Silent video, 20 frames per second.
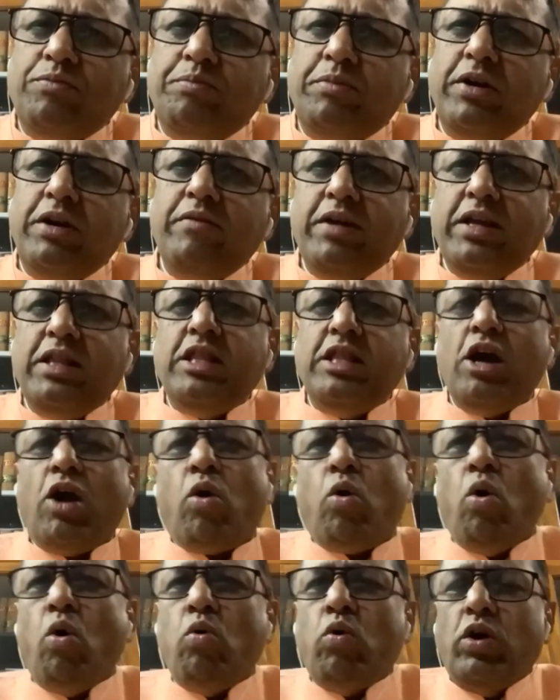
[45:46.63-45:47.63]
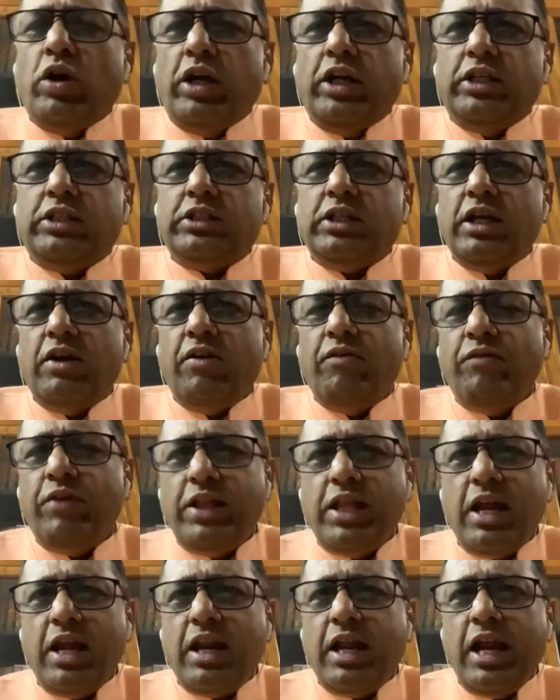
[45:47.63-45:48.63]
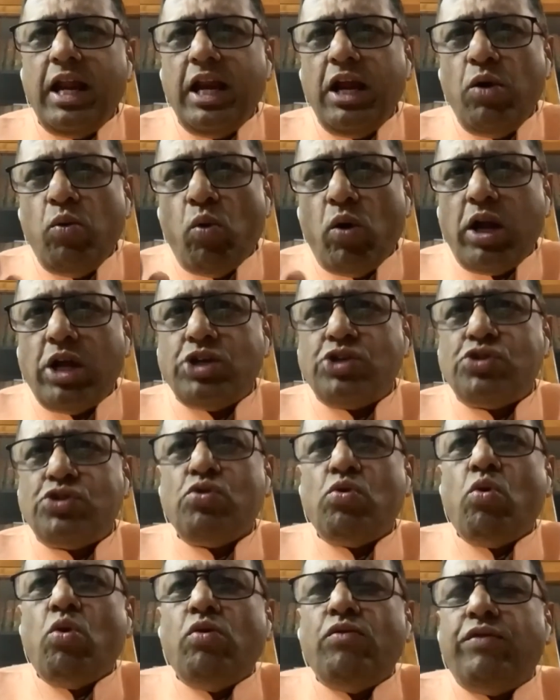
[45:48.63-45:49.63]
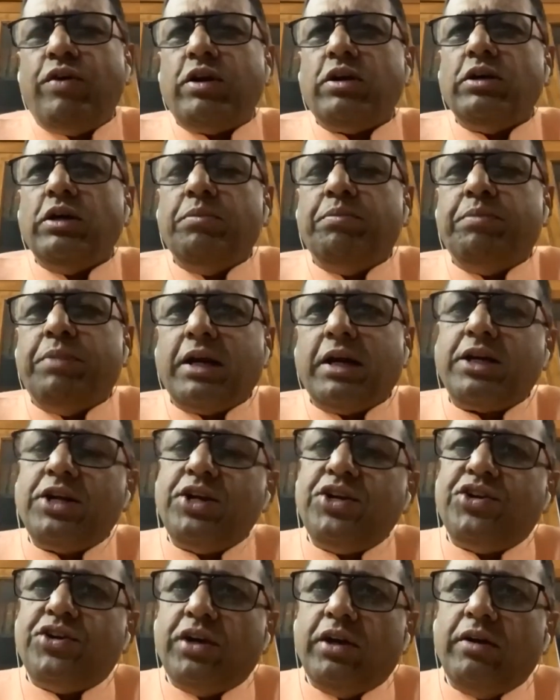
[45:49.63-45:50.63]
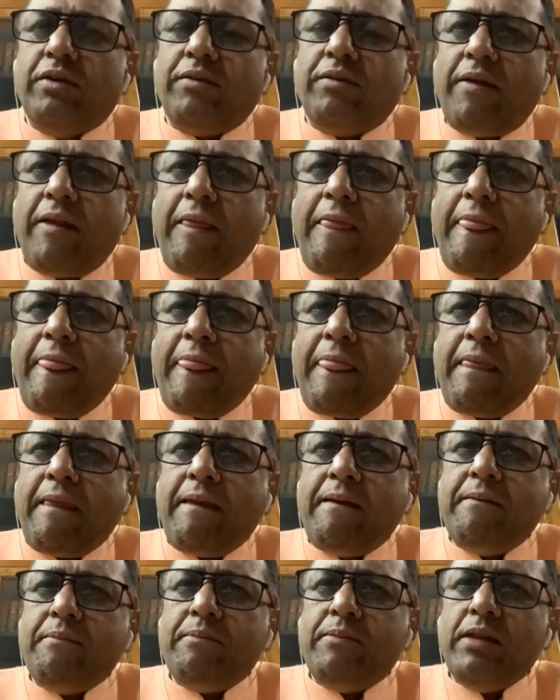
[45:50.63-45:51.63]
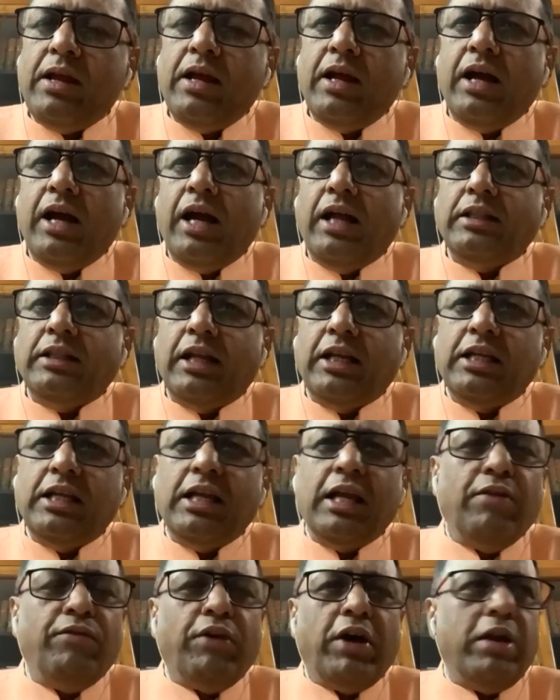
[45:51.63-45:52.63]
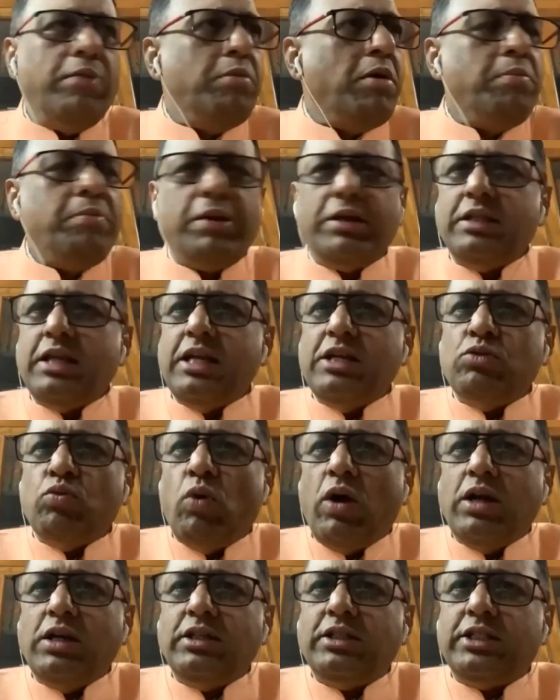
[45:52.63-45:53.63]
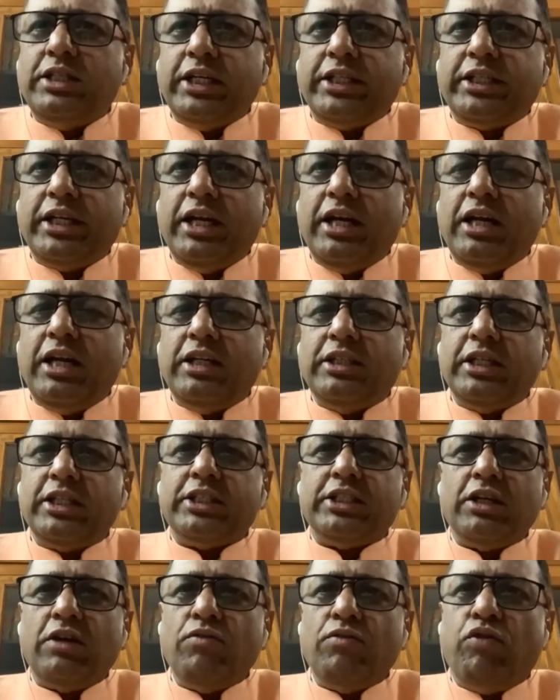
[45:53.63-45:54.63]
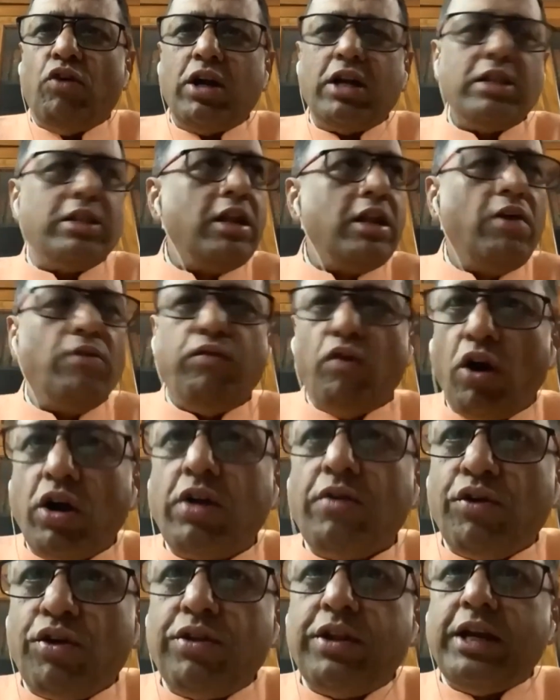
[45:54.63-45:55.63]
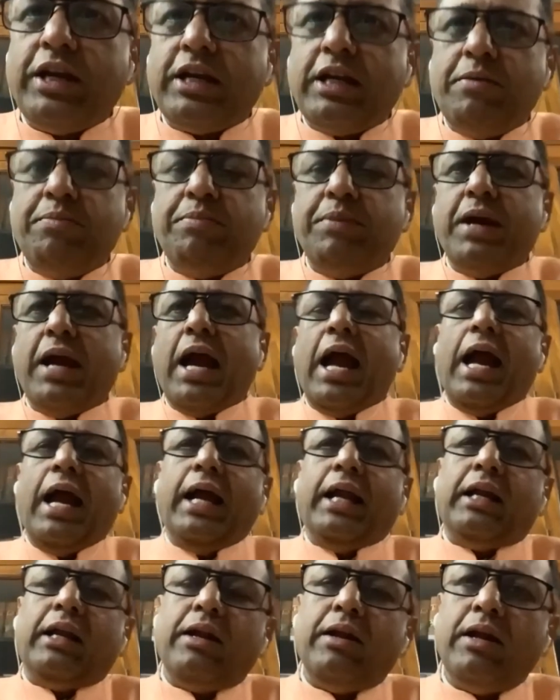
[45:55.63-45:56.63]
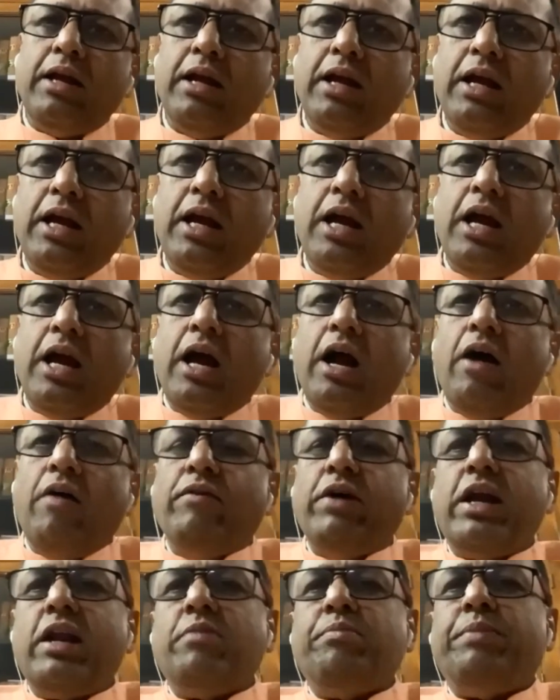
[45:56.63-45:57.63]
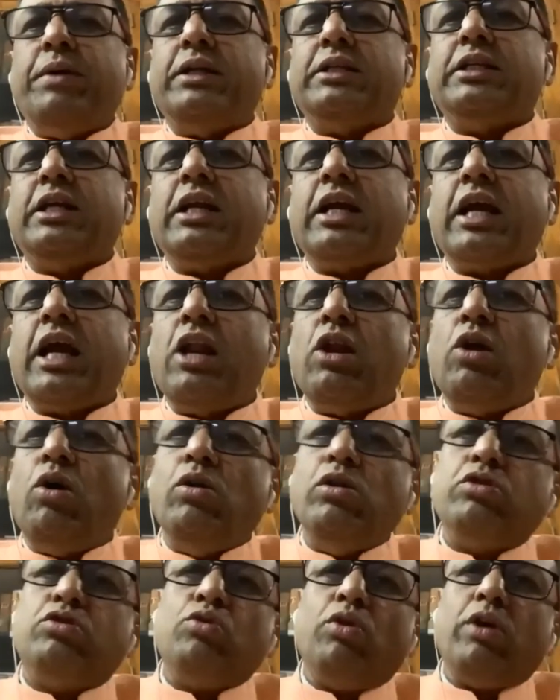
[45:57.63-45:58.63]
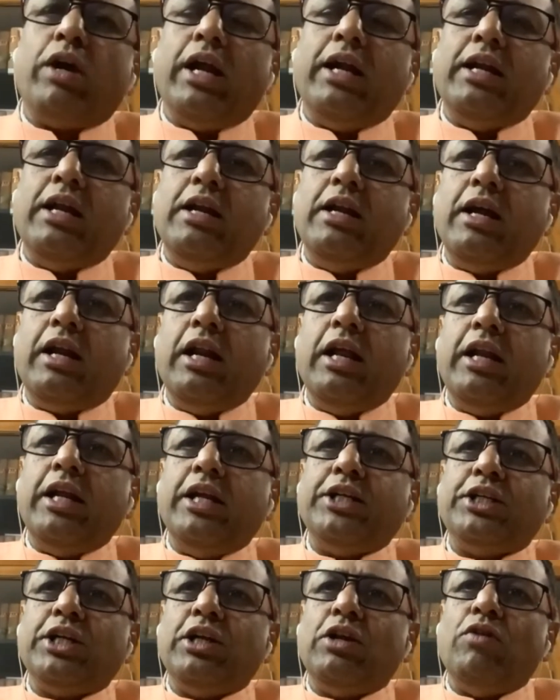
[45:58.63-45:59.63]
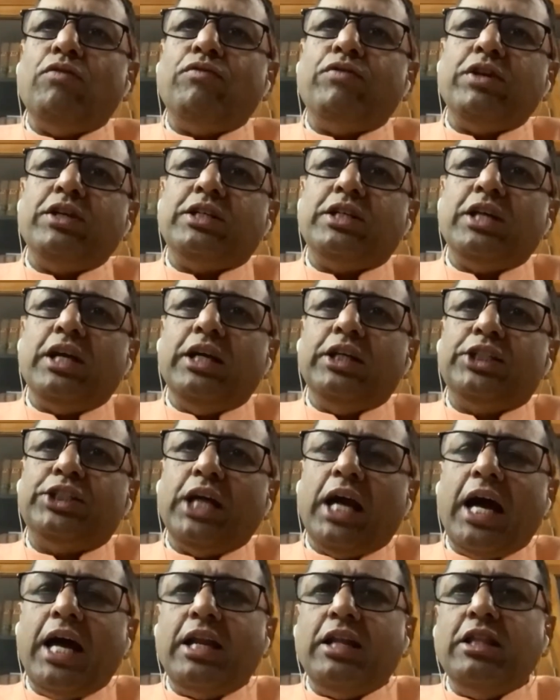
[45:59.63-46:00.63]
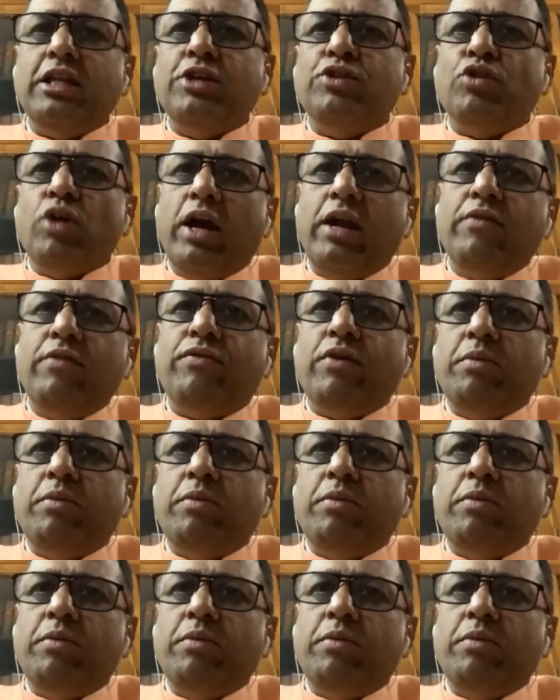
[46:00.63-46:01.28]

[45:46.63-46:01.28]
between the co-owners, whether really one has to go for a partition. There is, if I remember, there is one section under section 43 or 44 of the TP Act where a person can also get a declaration of his share in the joint